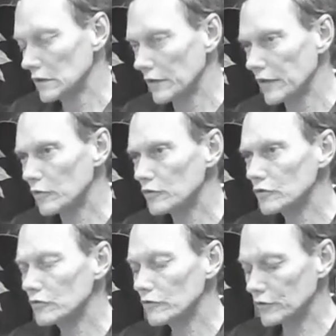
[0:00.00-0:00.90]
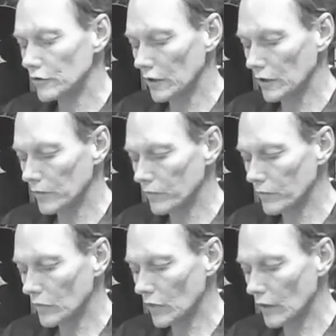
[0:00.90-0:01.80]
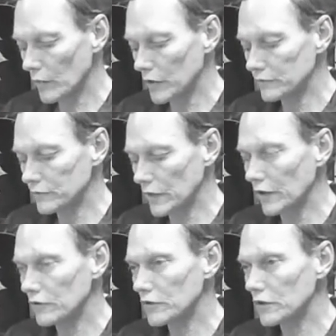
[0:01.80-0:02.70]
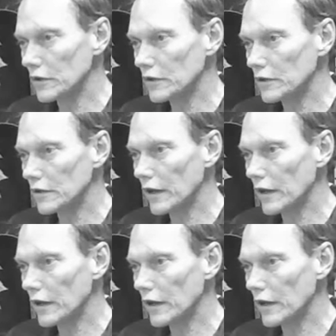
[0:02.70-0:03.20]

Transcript: I think it was his first time, but I didn't really care.